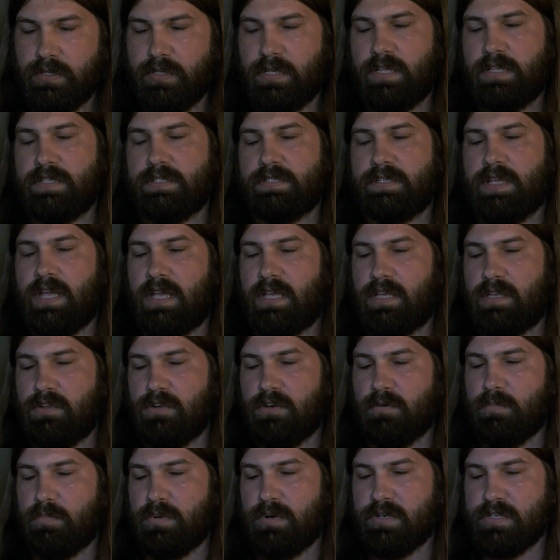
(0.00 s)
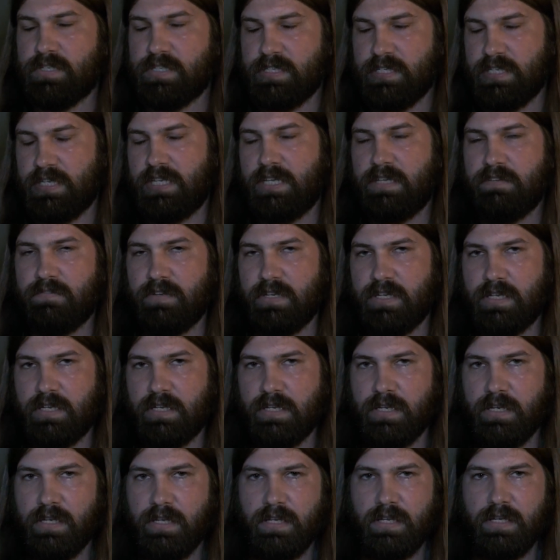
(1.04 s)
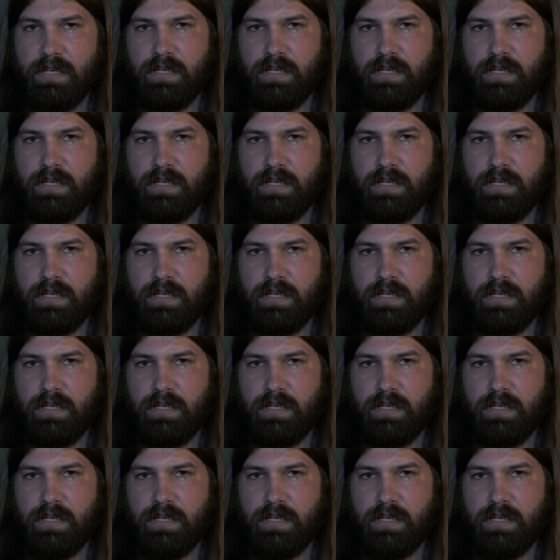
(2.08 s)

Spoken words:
it's like you're perceiving